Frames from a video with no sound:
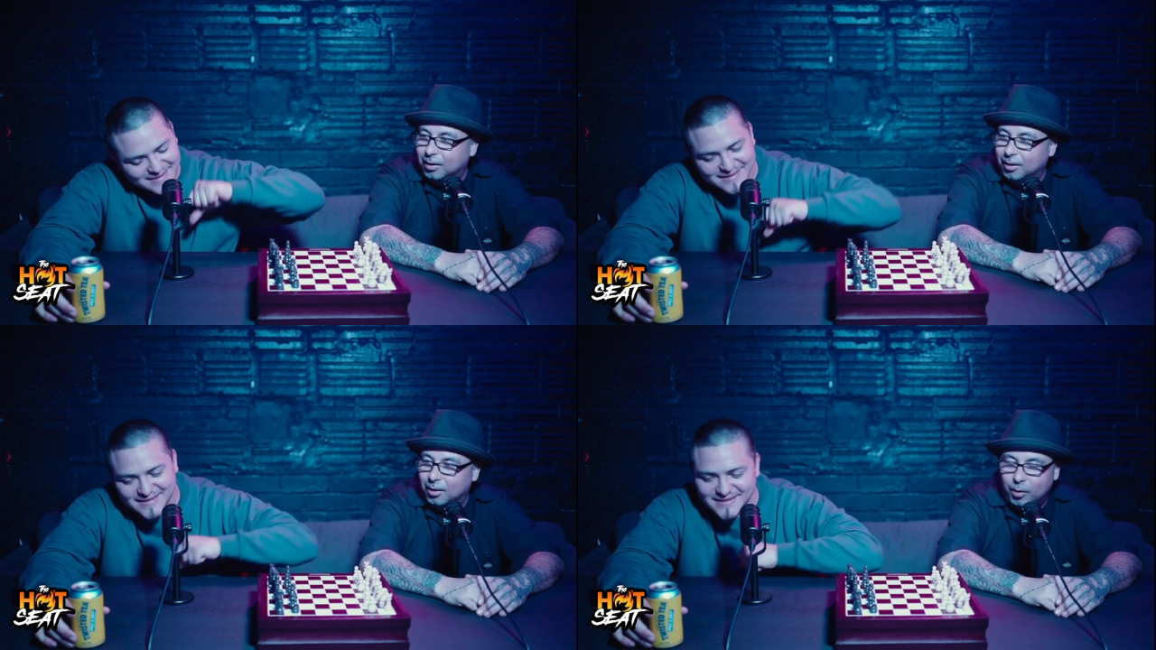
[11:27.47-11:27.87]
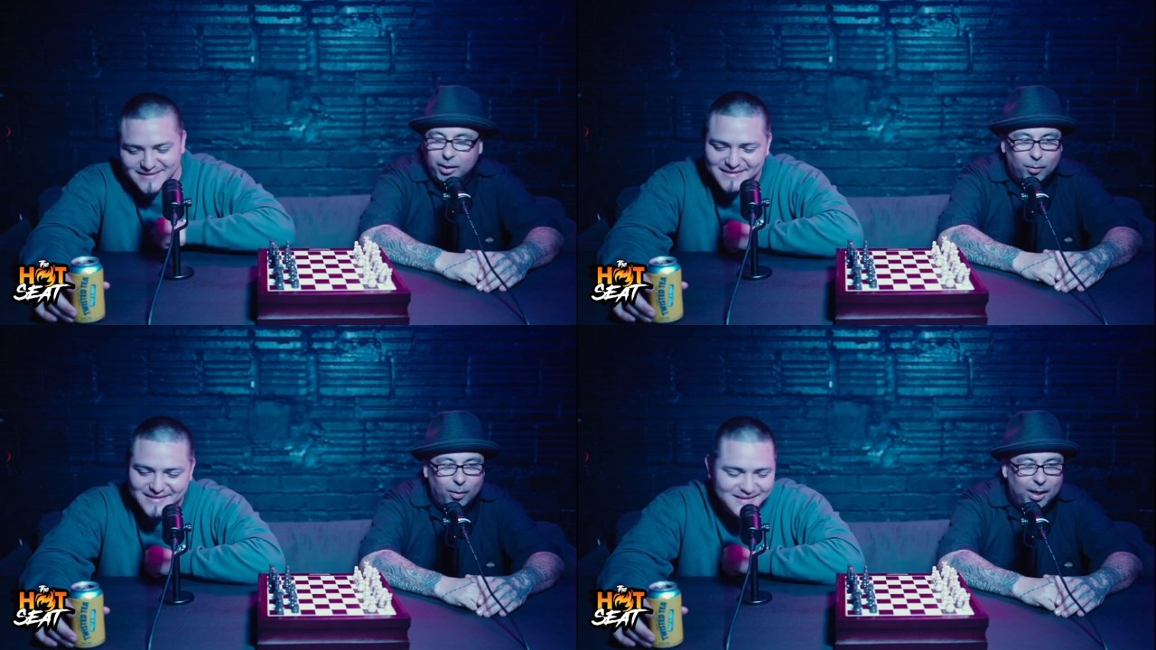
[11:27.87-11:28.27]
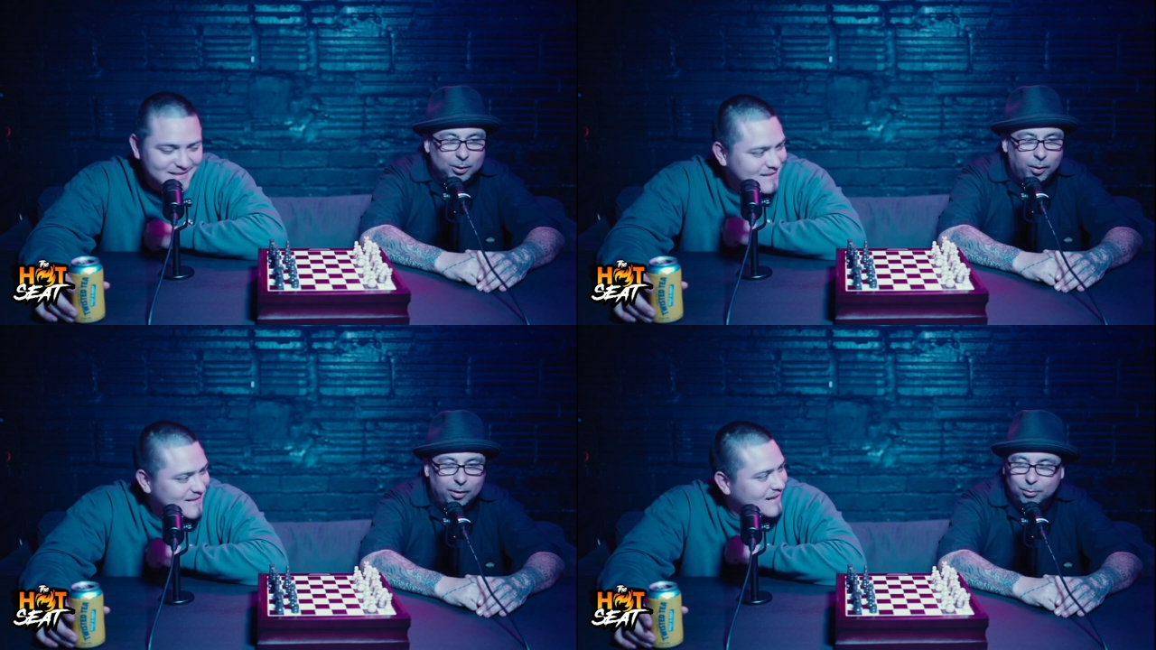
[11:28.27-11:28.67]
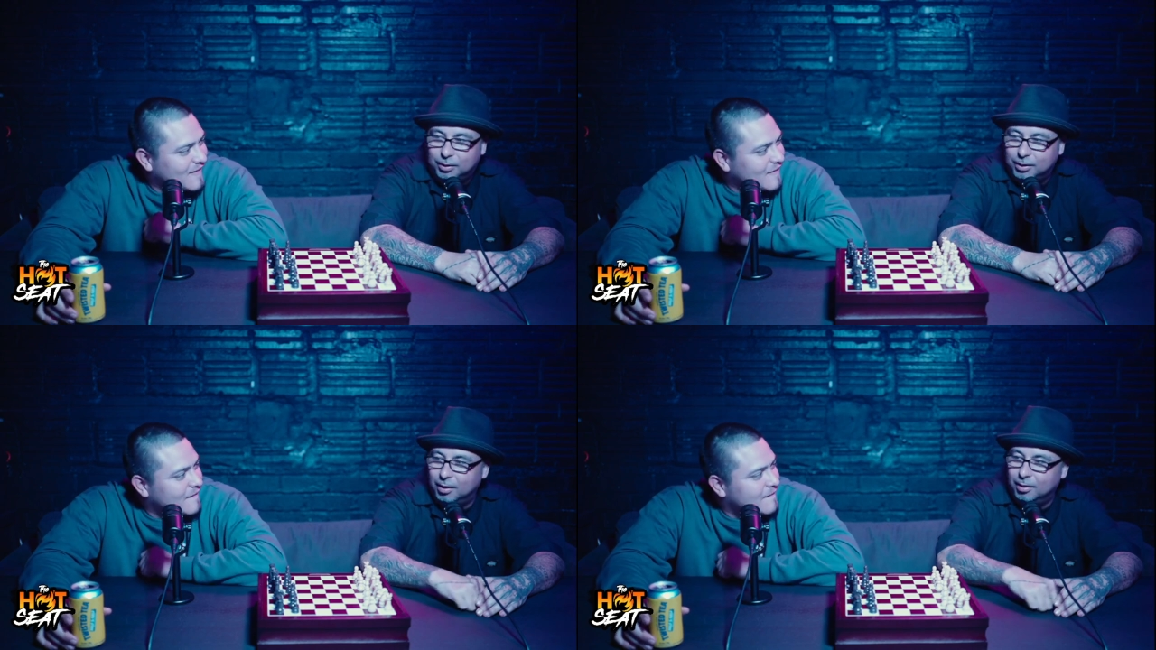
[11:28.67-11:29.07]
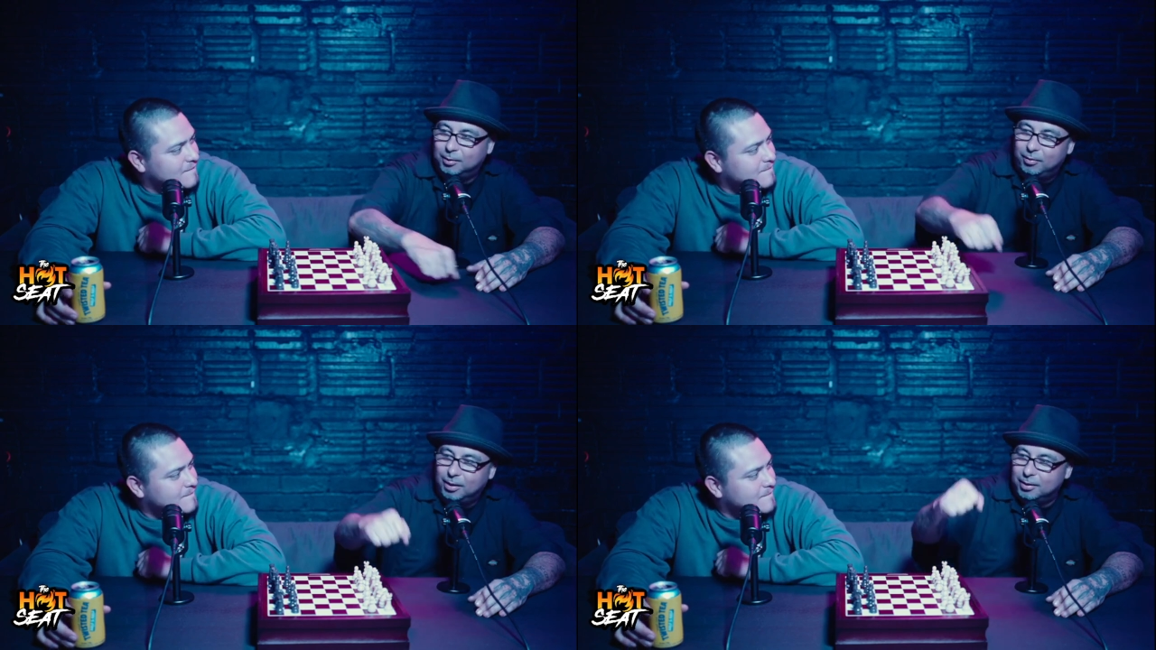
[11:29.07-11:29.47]
Speaker 1: You know, he graduated from chicken to
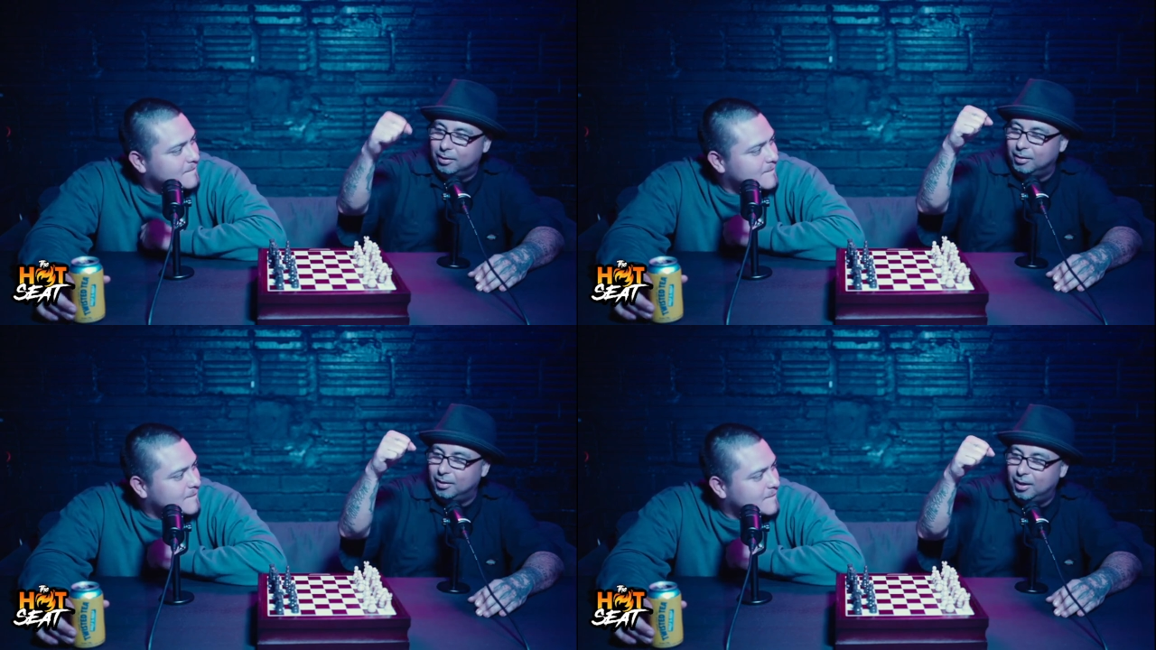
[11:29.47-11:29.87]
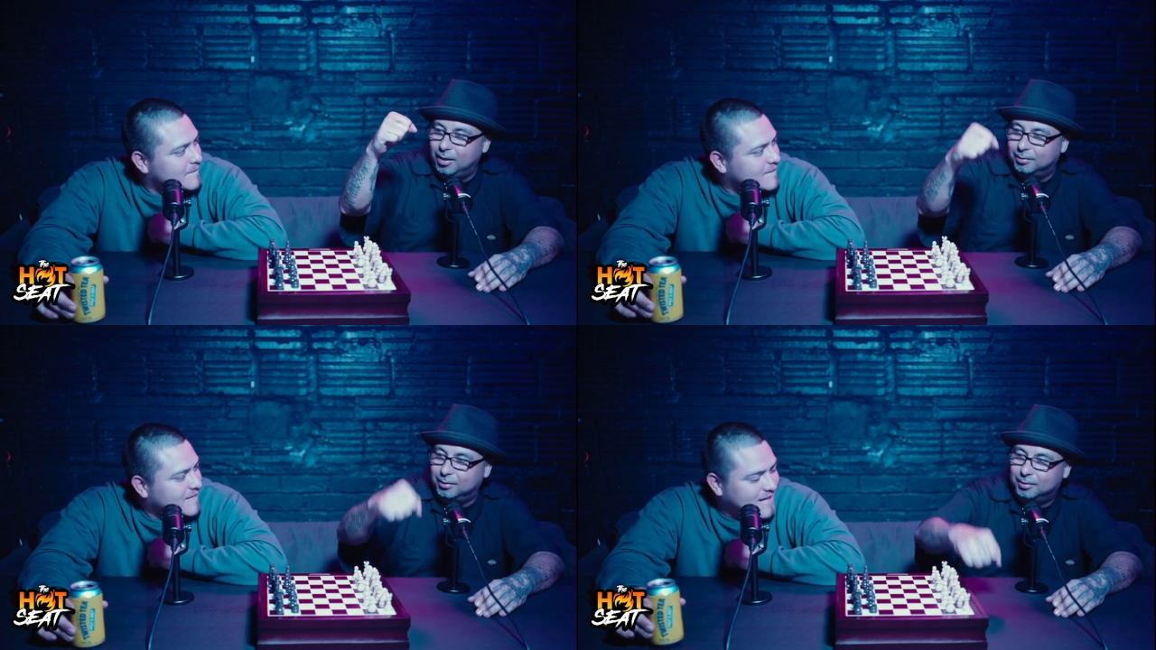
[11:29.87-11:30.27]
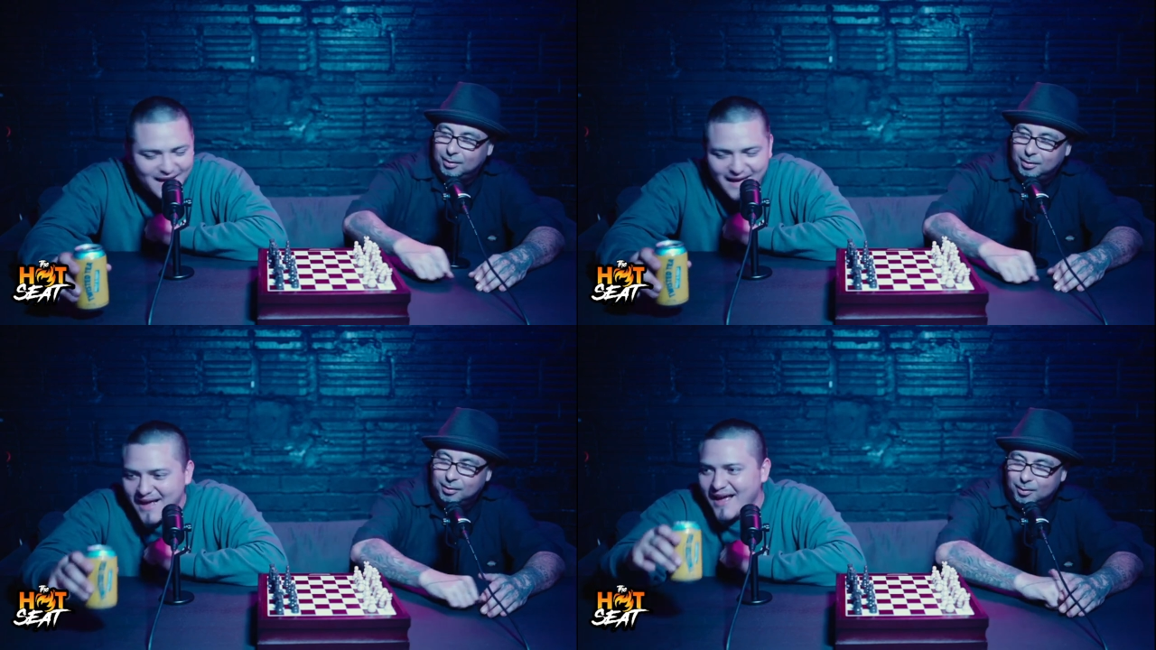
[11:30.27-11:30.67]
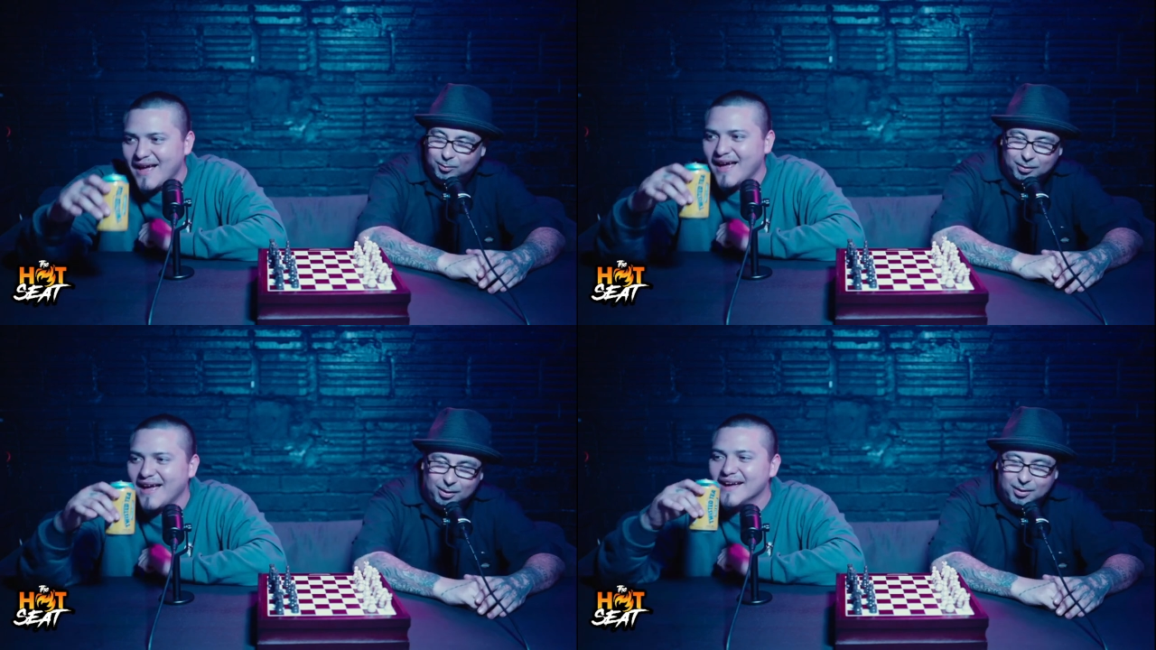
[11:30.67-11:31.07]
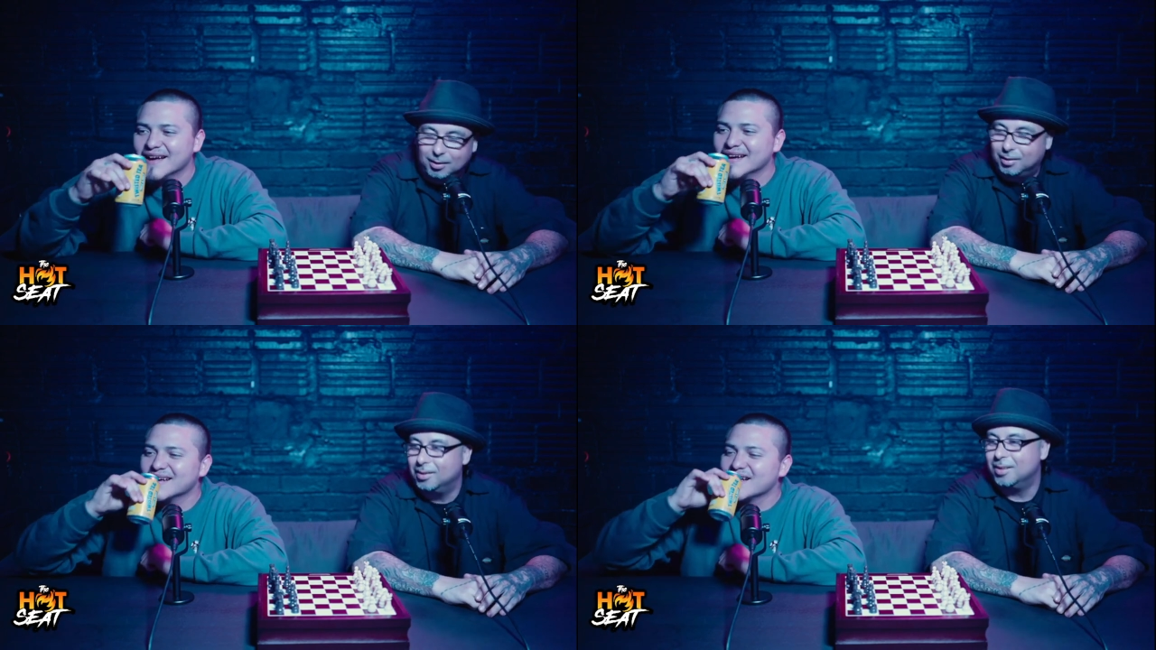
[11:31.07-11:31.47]
fucking turkey legs and shit. You know what I'm saying?
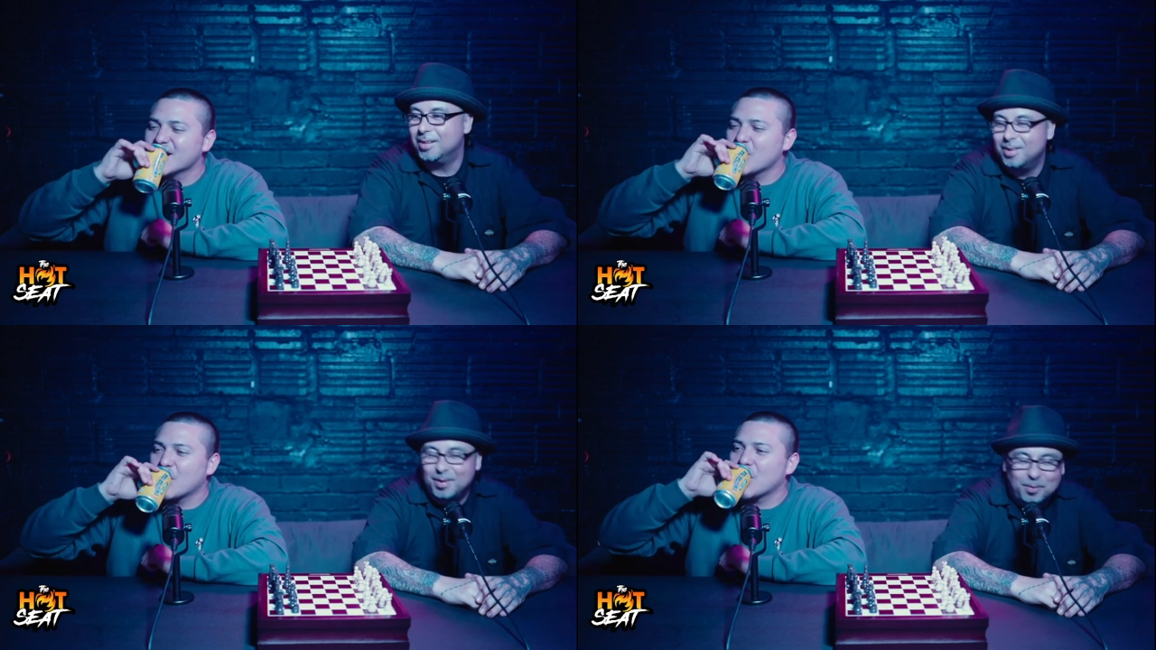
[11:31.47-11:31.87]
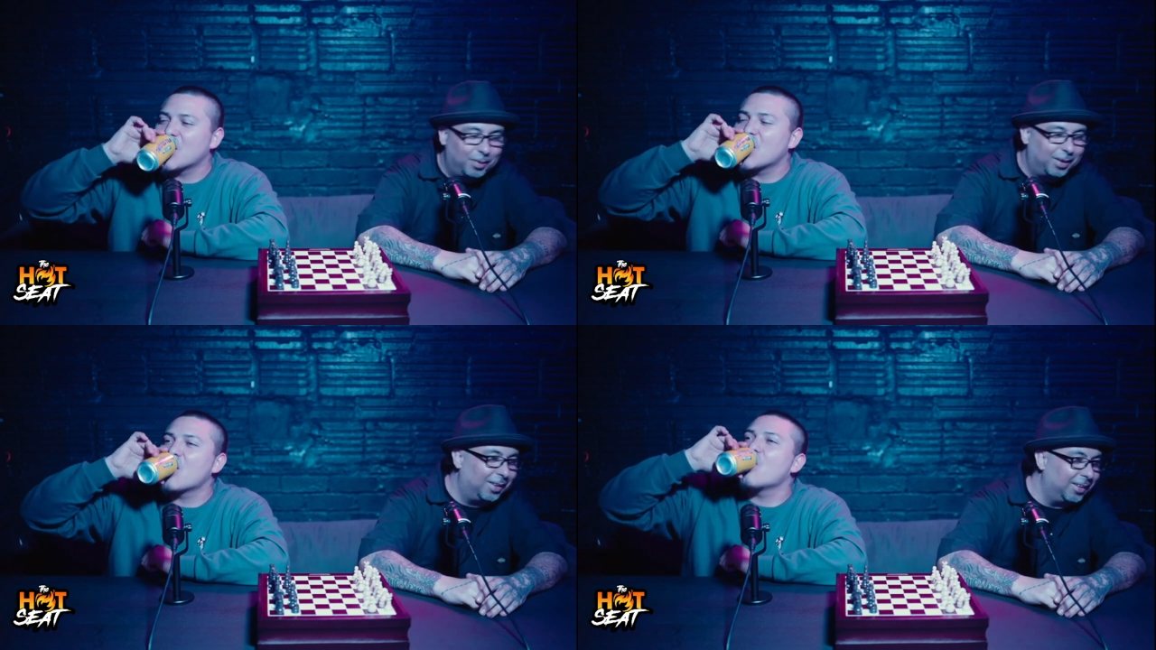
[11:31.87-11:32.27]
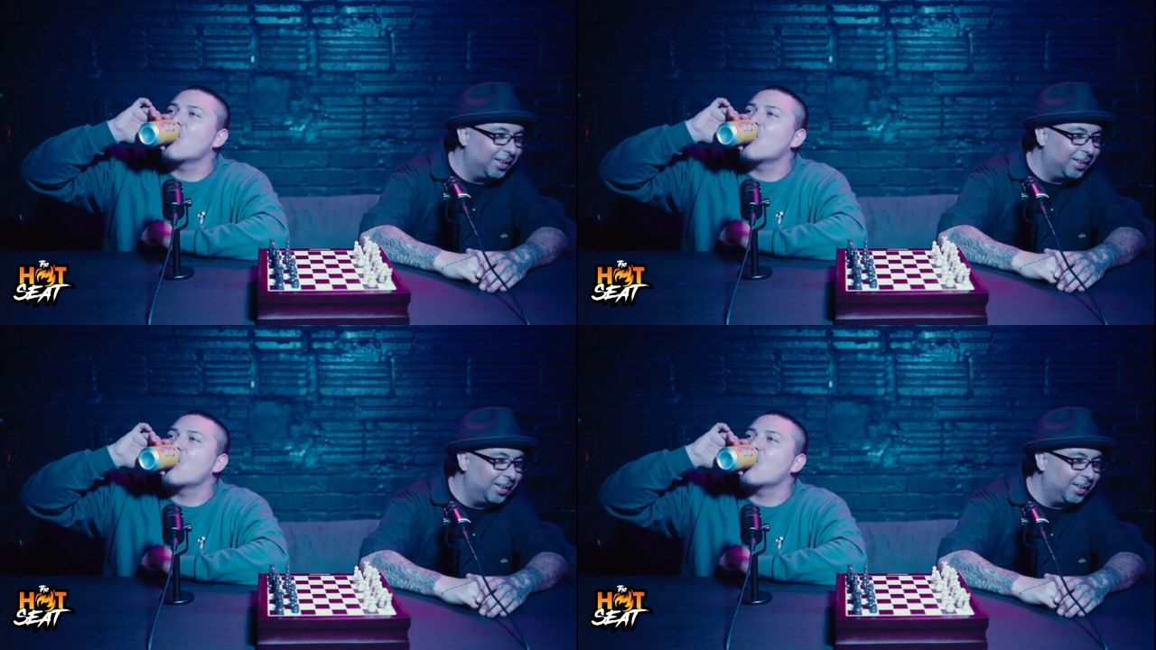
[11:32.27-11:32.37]
But uh, yeah,